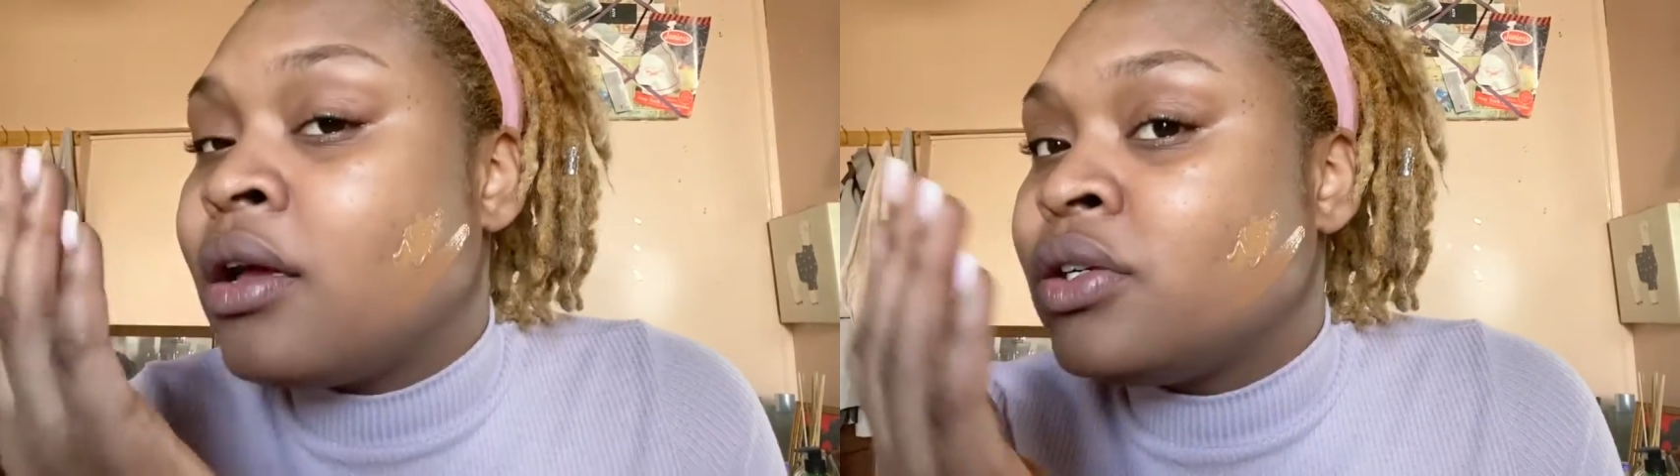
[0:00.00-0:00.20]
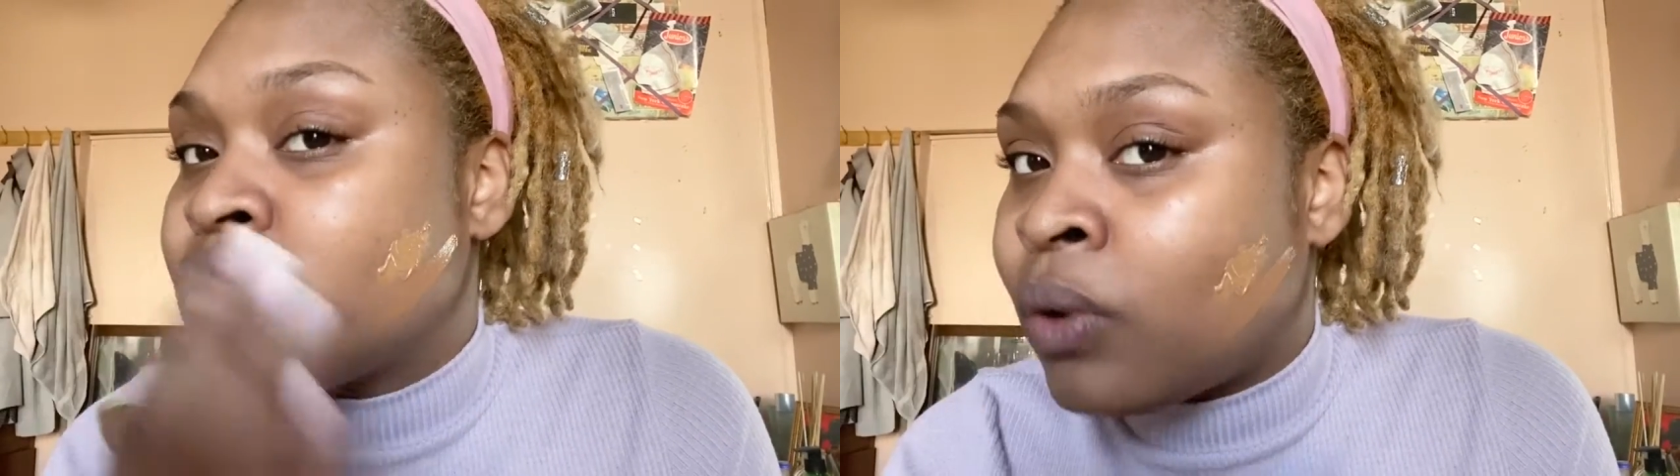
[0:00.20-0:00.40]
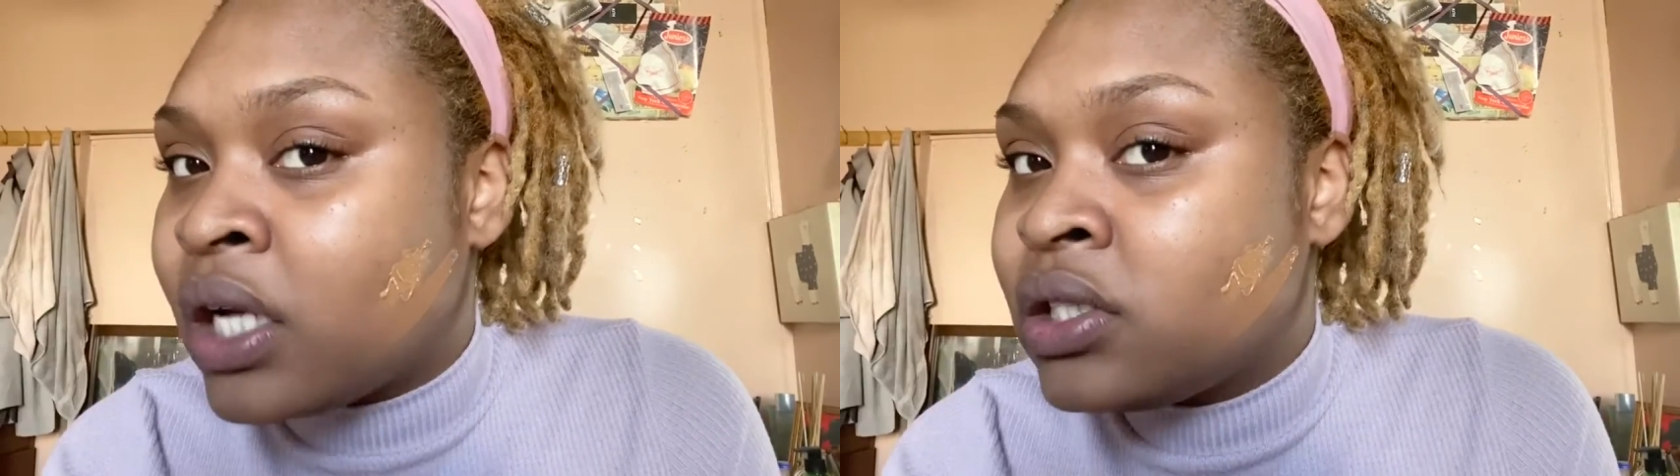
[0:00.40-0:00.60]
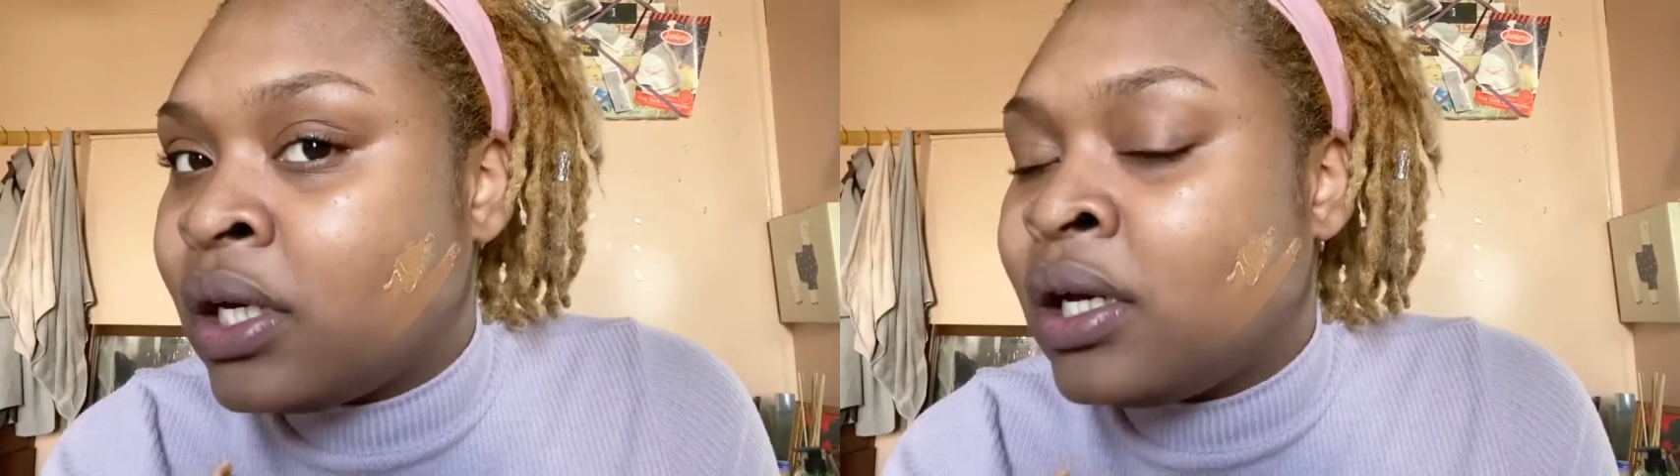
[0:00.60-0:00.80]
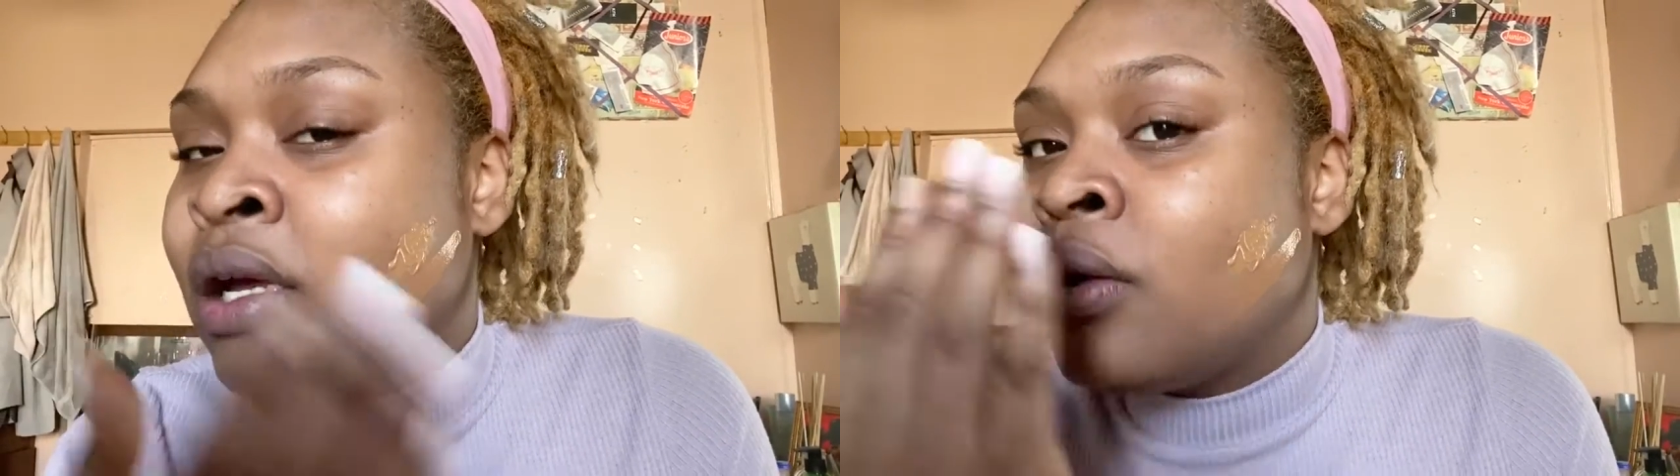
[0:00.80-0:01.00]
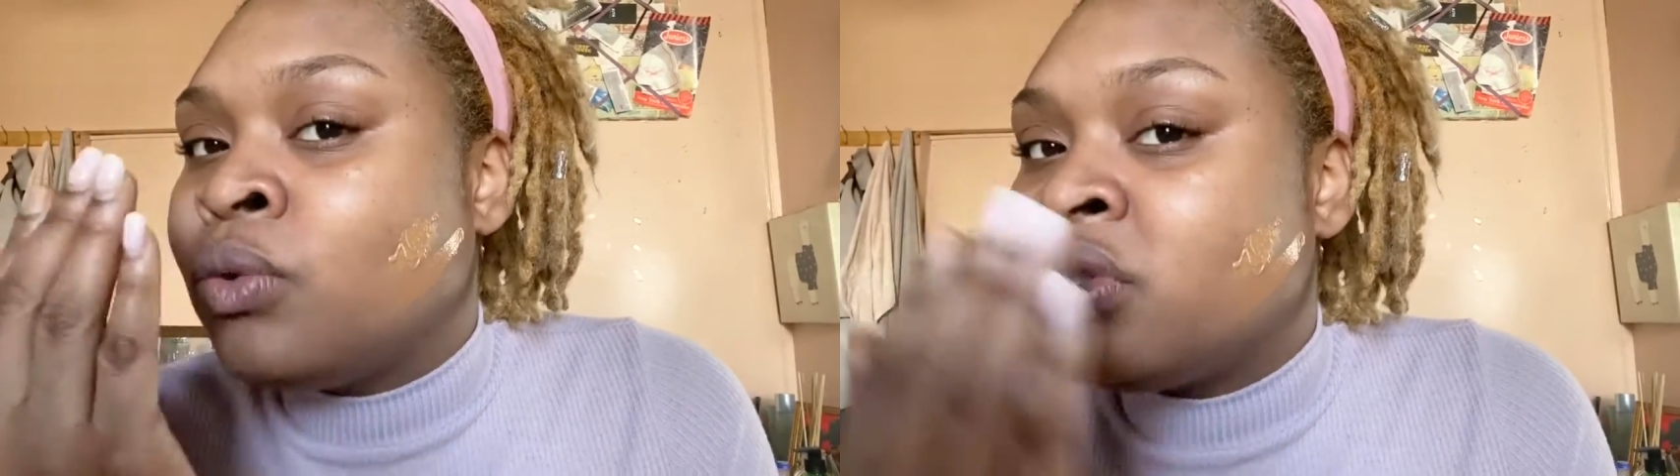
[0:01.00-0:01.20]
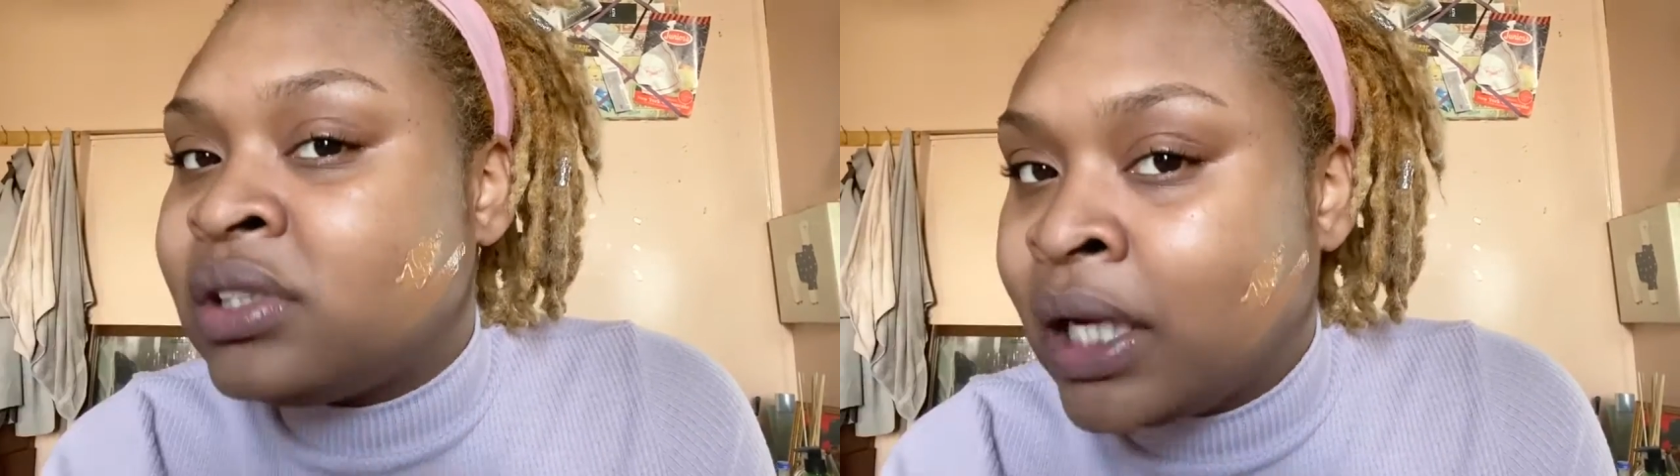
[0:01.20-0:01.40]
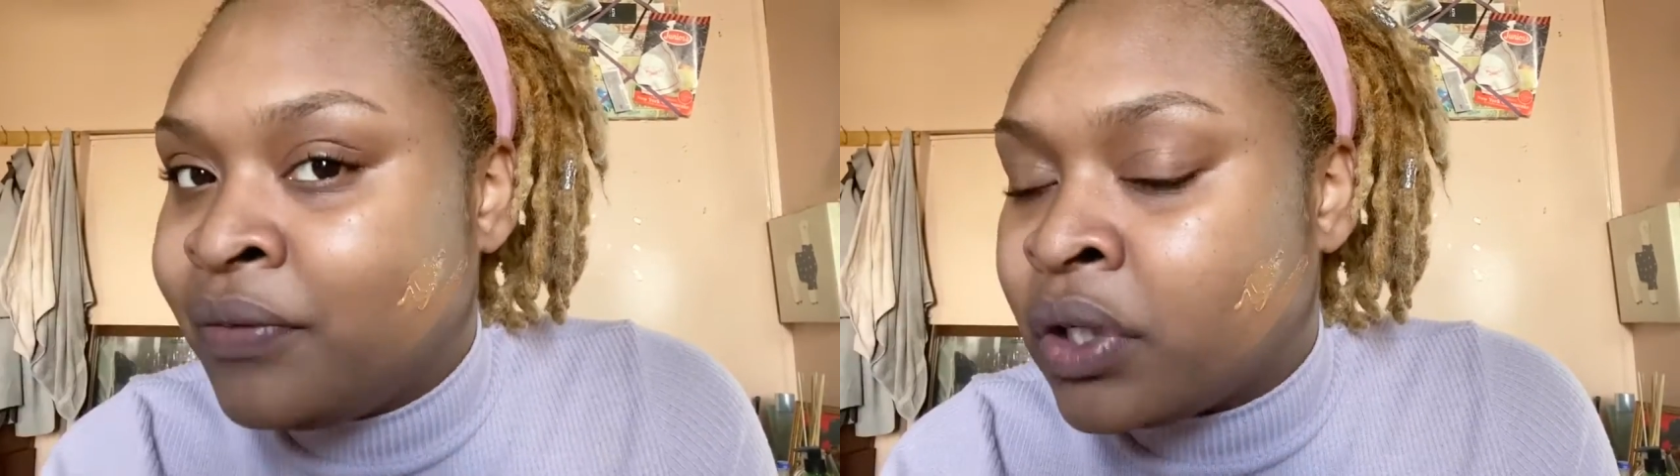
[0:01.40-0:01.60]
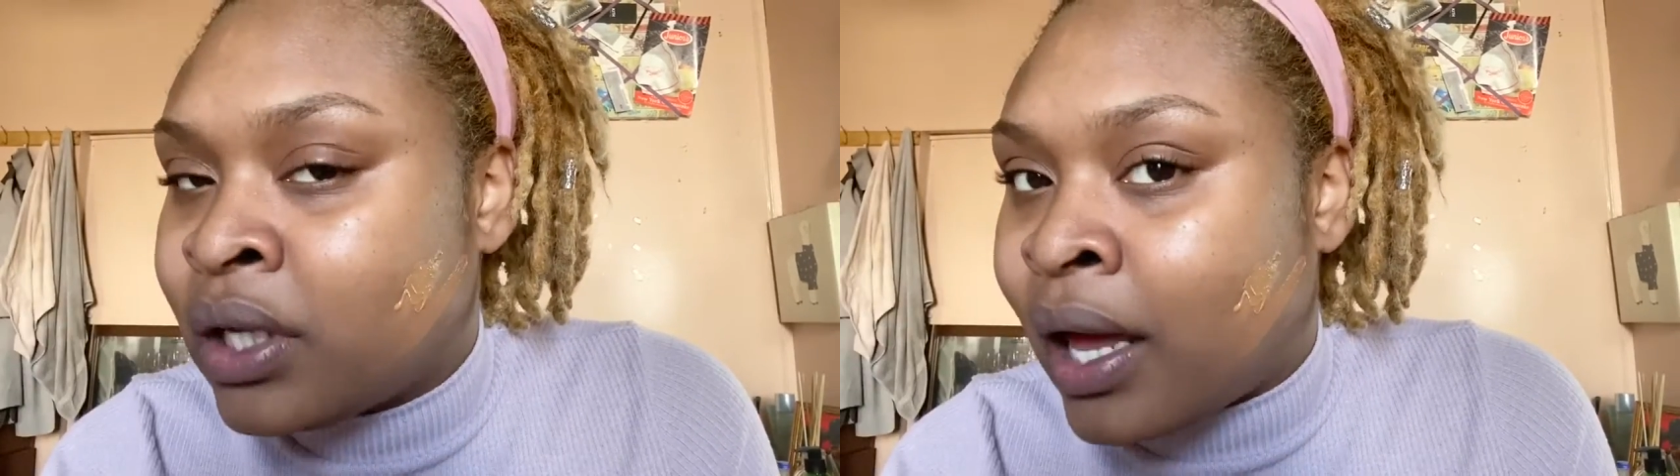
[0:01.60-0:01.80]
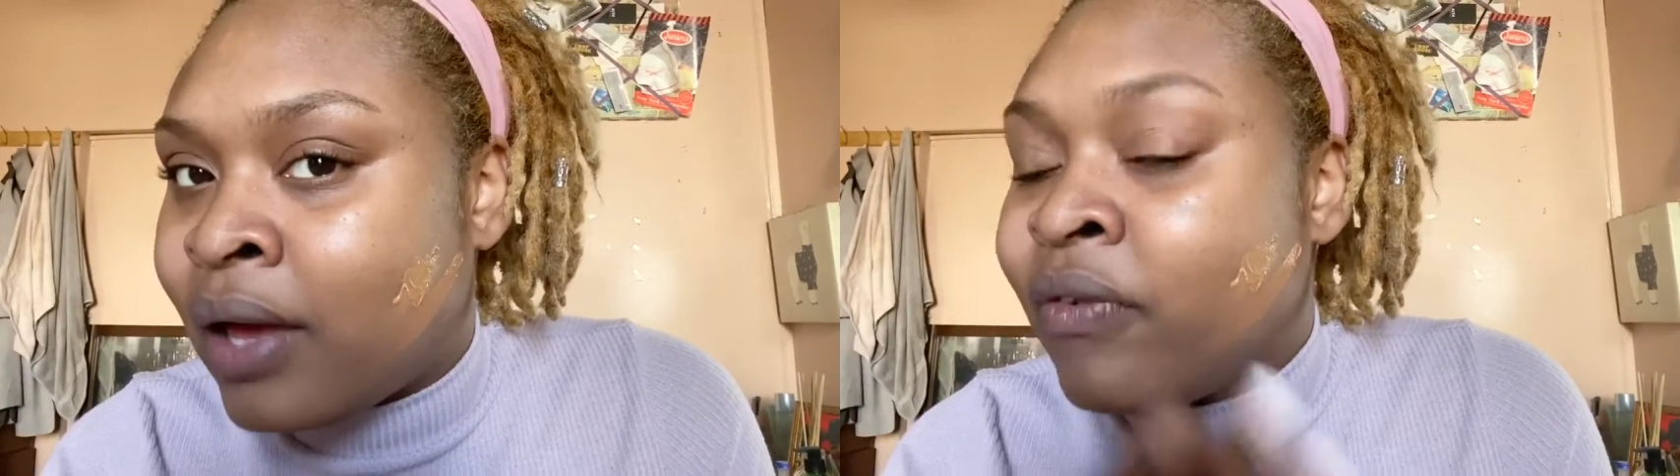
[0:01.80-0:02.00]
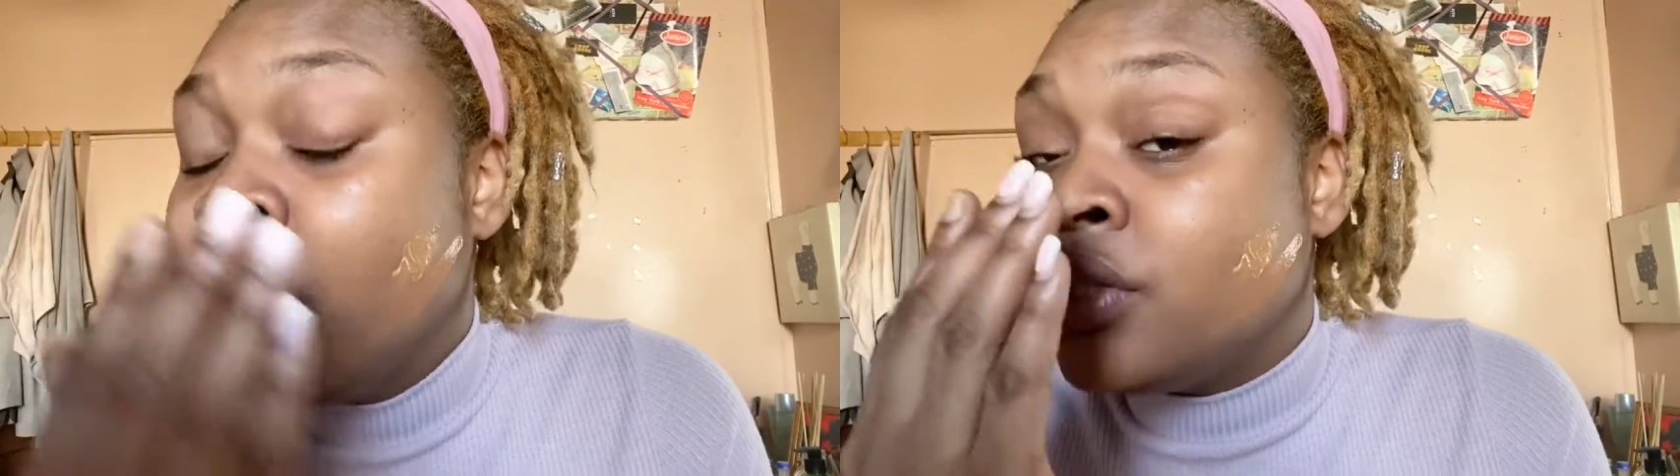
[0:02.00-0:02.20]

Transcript: Swatching will save your life.